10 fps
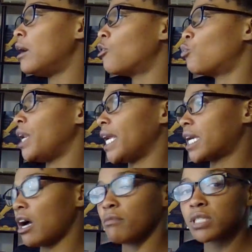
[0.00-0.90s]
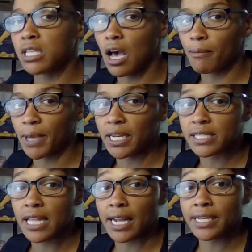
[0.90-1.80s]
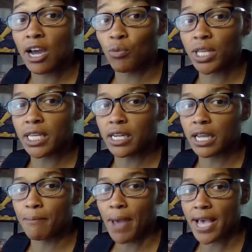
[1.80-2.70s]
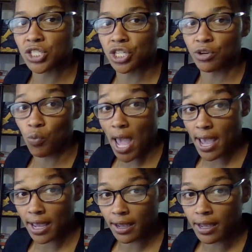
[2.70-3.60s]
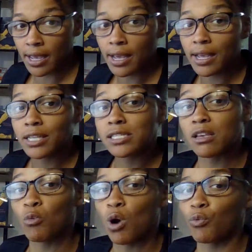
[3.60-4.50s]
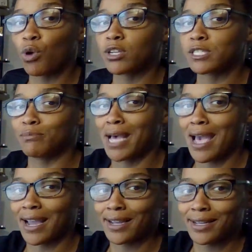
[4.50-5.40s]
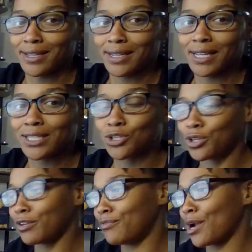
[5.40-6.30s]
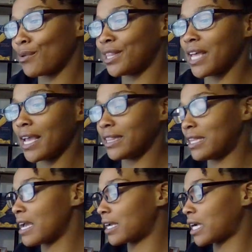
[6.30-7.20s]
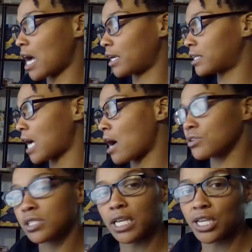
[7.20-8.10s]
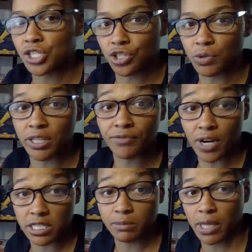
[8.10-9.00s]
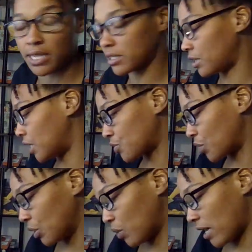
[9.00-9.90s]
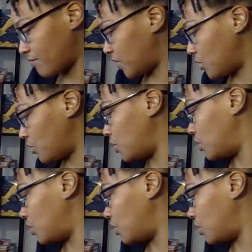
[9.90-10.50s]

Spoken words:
when it comes up and it's not dealt with in a compassionate way, someone runs back to the very thing that kind of caused the issue in the first place here, is really what I feel.